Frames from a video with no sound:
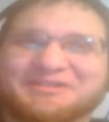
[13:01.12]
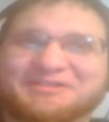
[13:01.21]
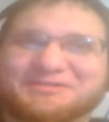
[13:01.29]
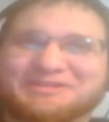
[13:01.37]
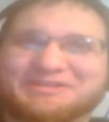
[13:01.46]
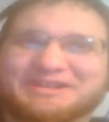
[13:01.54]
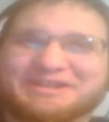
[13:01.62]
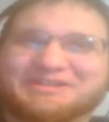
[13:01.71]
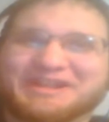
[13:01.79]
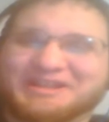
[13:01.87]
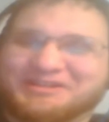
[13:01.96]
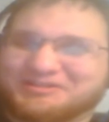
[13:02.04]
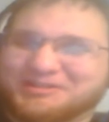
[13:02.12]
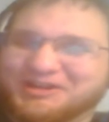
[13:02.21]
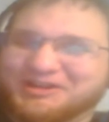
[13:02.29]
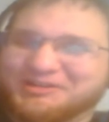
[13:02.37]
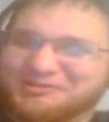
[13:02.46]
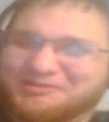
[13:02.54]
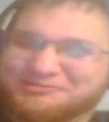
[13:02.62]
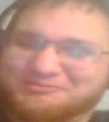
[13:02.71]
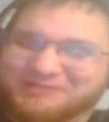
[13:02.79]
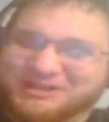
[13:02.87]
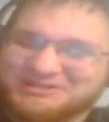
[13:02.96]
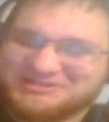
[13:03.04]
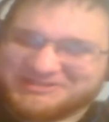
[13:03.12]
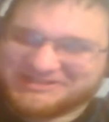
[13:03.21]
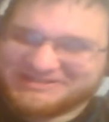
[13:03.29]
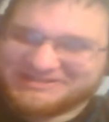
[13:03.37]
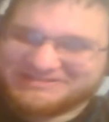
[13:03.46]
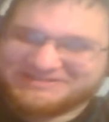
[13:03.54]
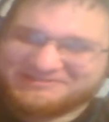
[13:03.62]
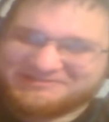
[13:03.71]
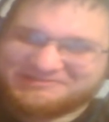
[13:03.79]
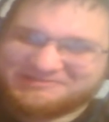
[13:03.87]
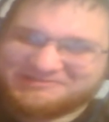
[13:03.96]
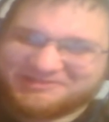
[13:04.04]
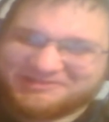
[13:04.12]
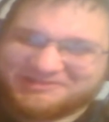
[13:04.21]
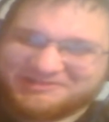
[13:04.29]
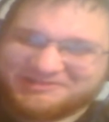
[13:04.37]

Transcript: you did that kind of threw wrenches, or...